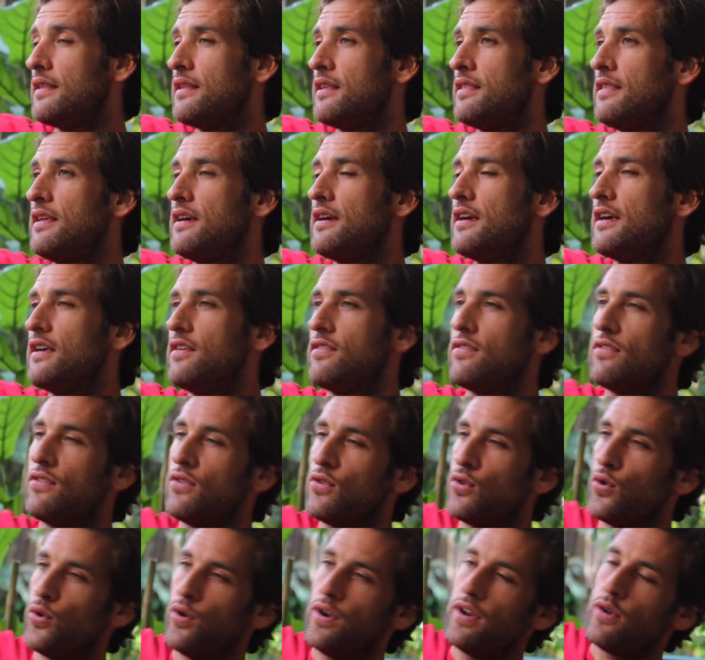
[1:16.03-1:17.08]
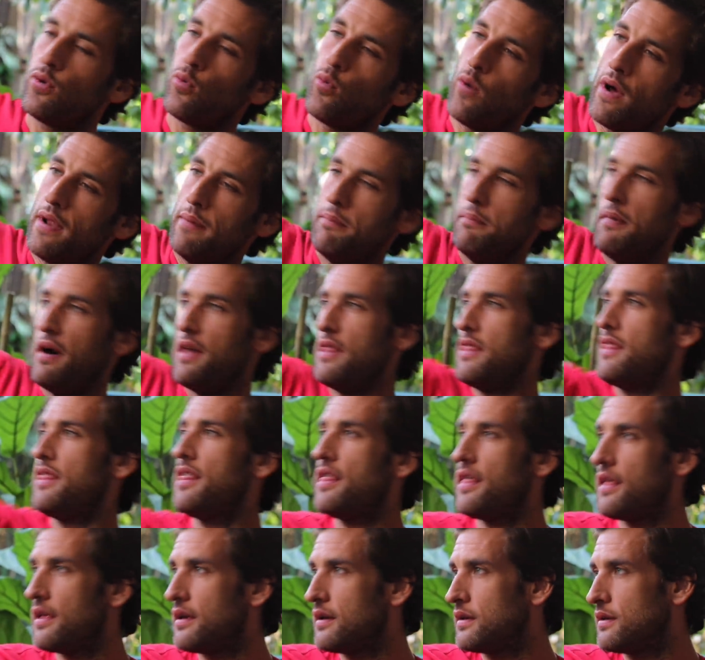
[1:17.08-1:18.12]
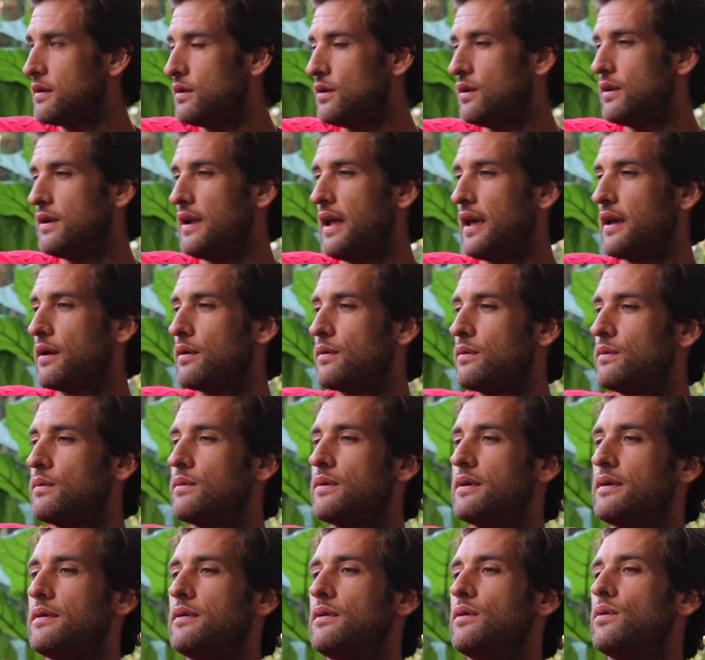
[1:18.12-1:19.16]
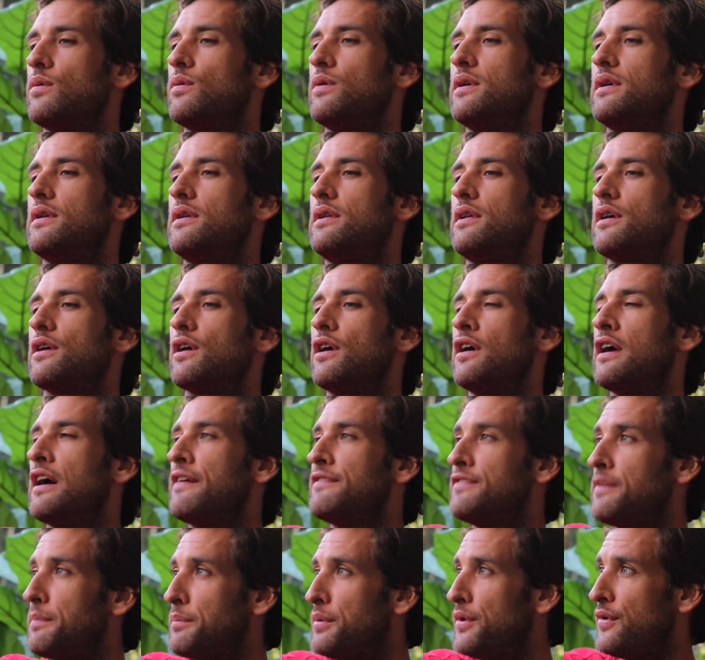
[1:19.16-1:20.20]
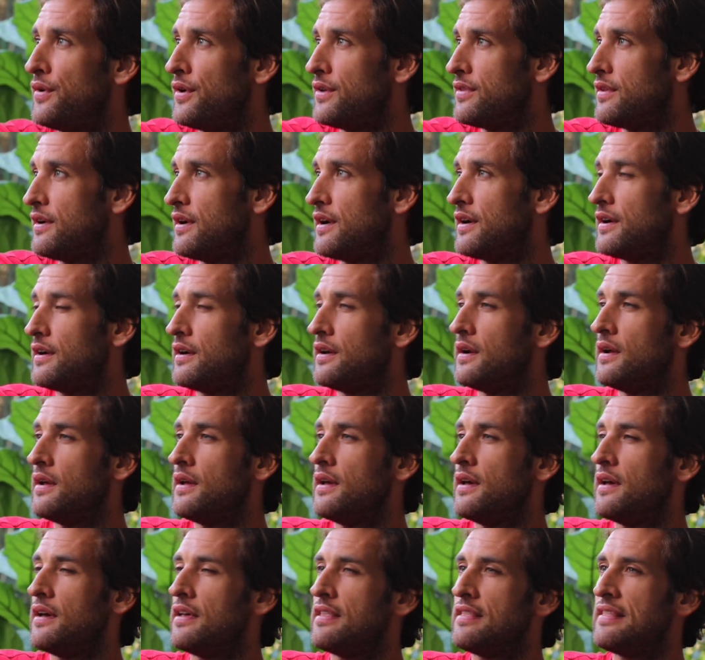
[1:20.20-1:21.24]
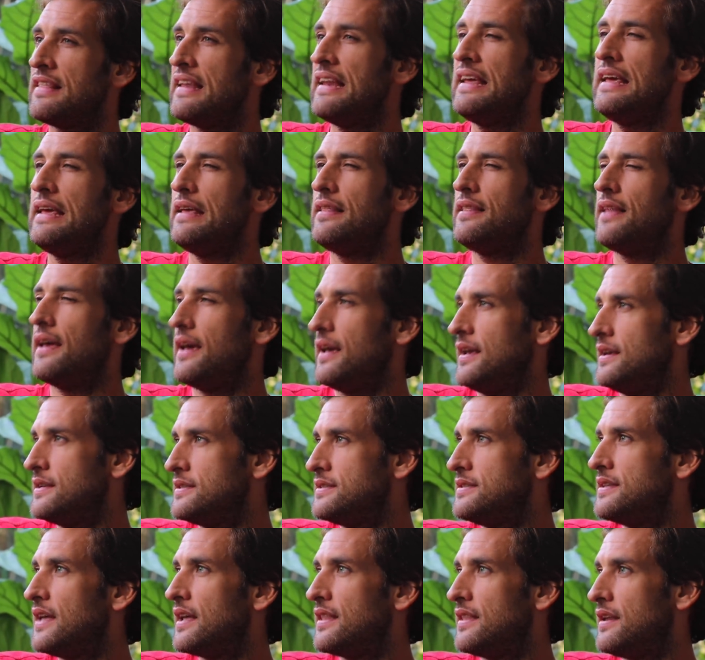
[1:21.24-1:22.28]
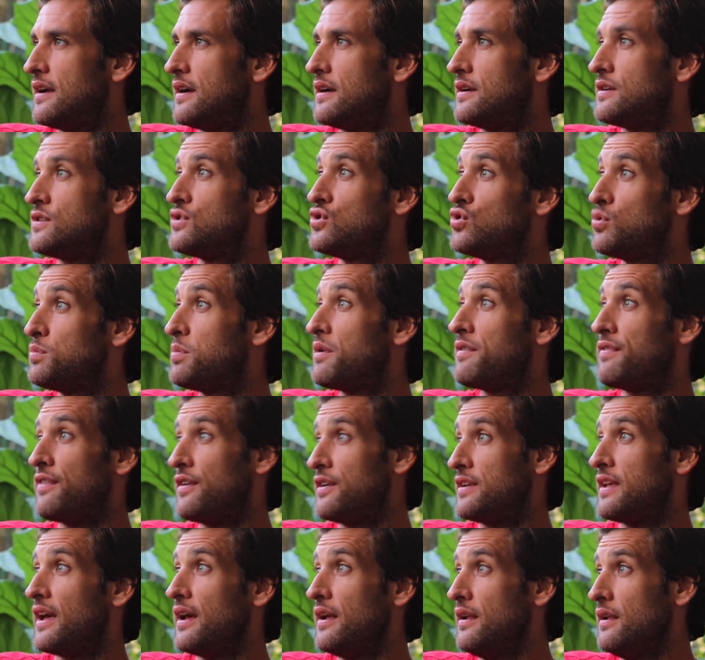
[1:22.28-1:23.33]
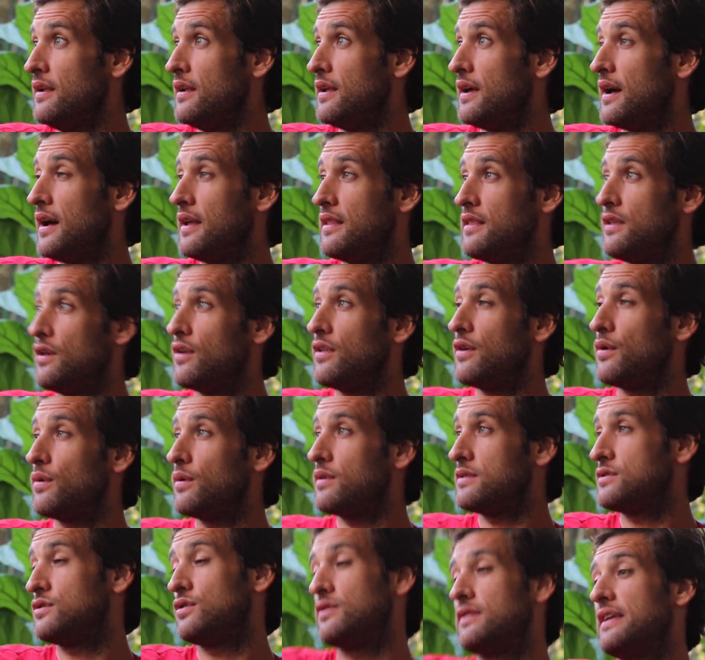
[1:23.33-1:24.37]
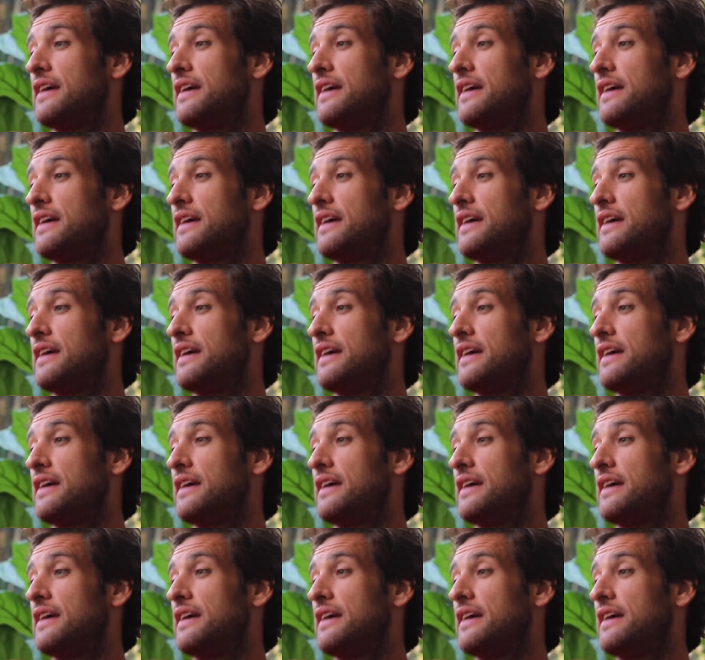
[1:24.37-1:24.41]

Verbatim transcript: the thing is, during one month, you know like when when the girl have the period there are three days that they are super fertile and the other one so